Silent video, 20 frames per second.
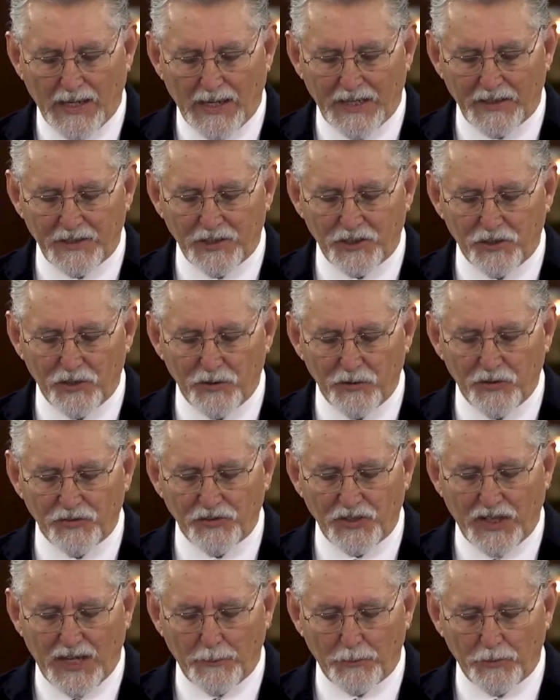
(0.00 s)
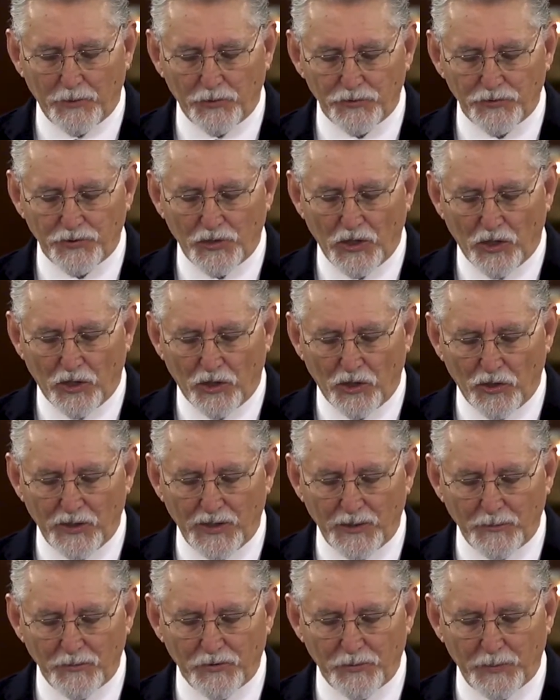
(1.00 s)
And the two disciples heard
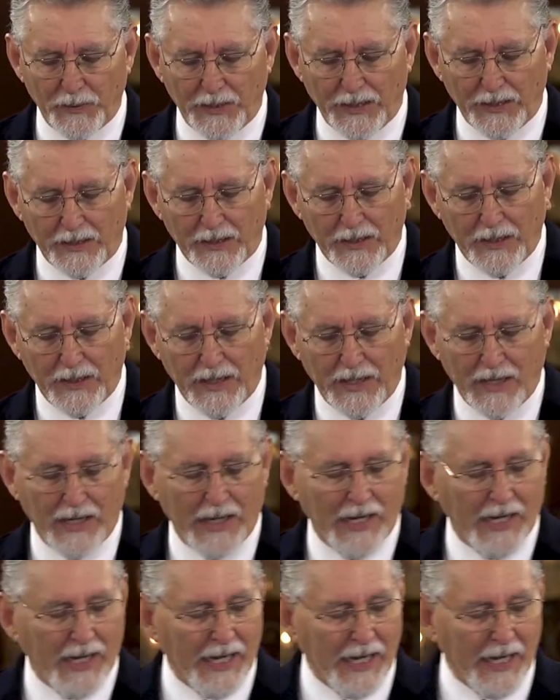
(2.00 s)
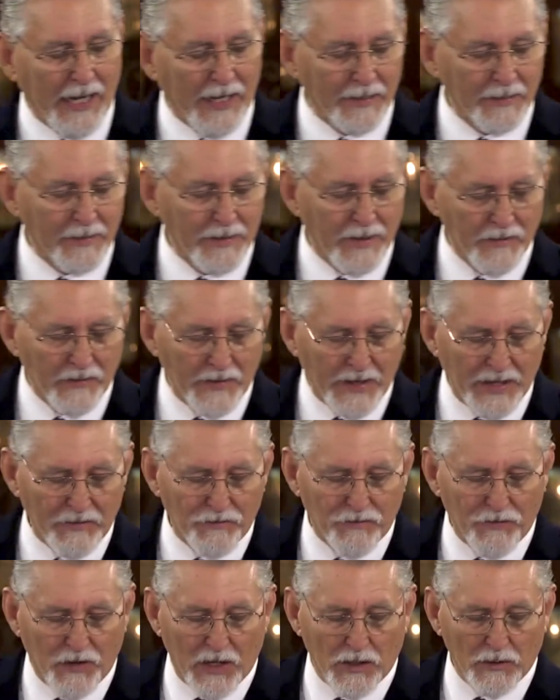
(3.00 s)
him speak and they
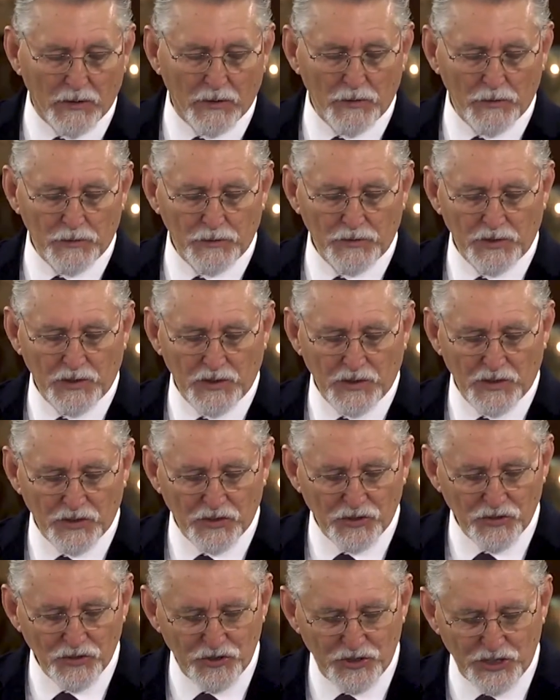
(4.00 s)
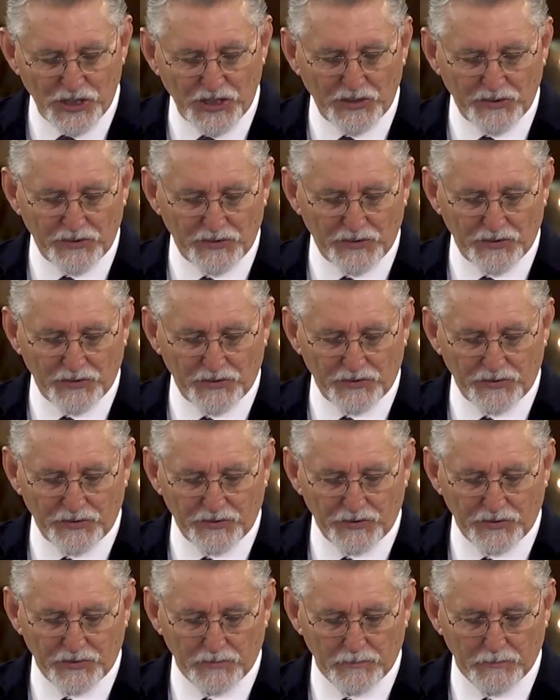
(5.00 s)
followed
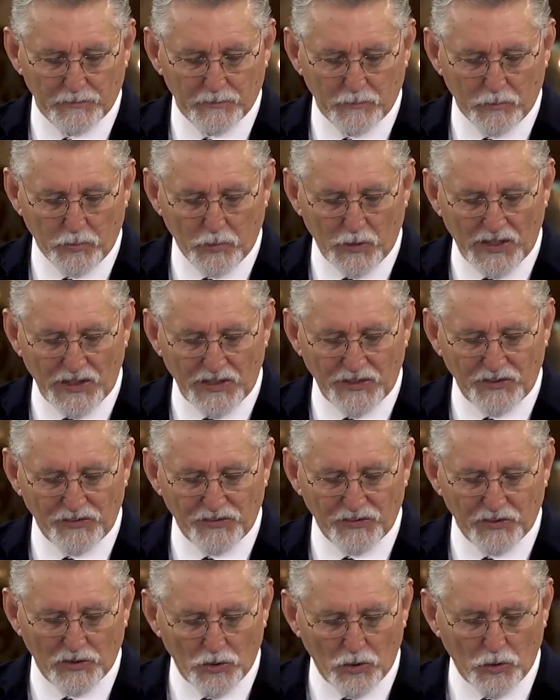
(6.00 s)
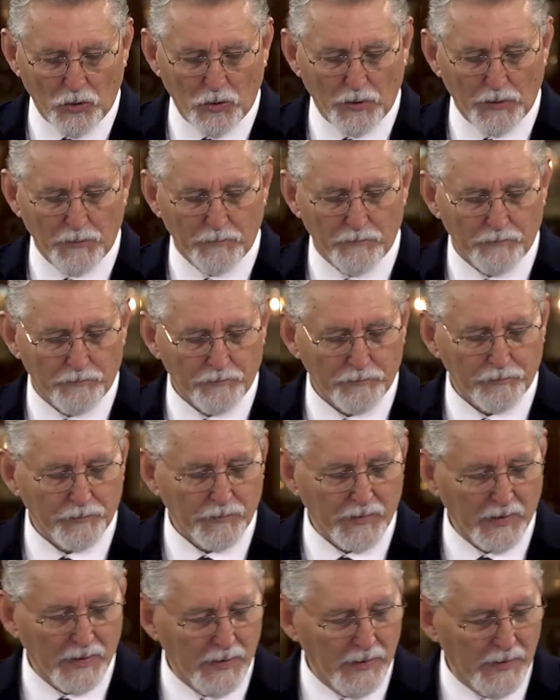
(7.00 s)
Jesus. Praise the Lord.
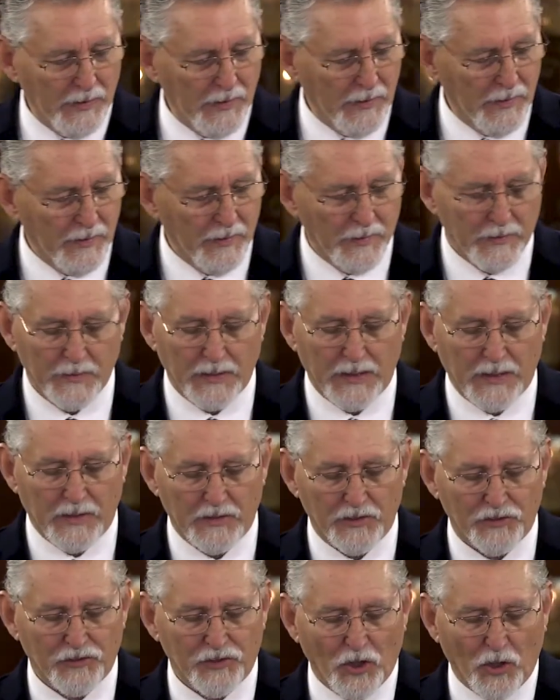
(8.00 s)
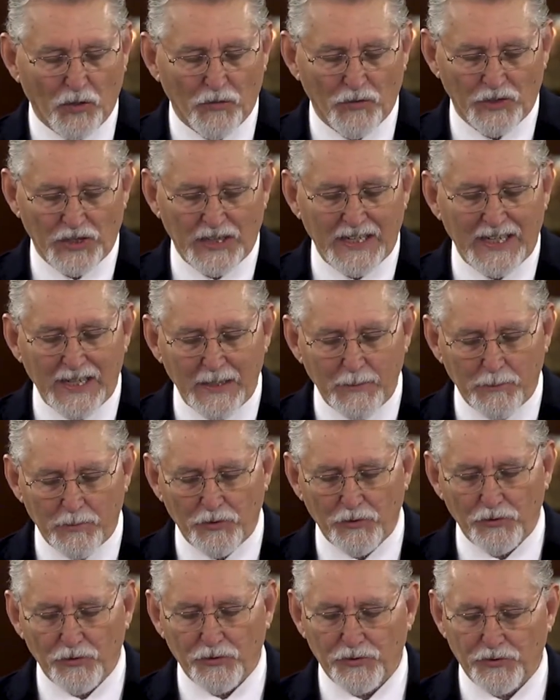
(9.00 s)
Now let's go over to
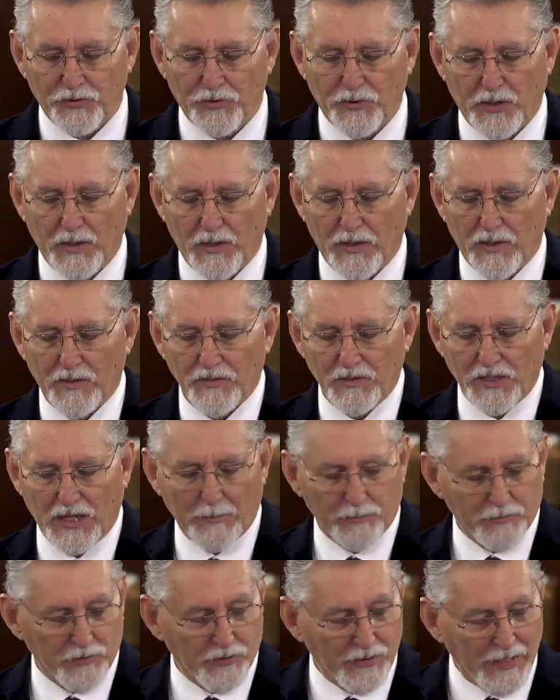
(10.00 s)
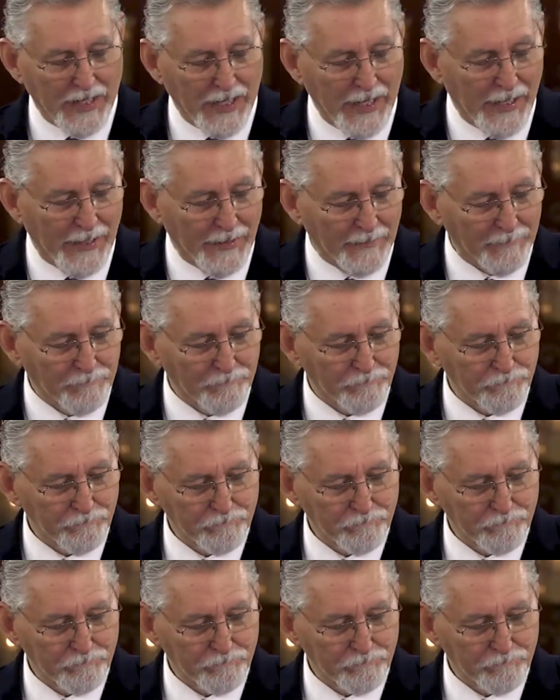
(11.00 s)
Hebrews chapter 9.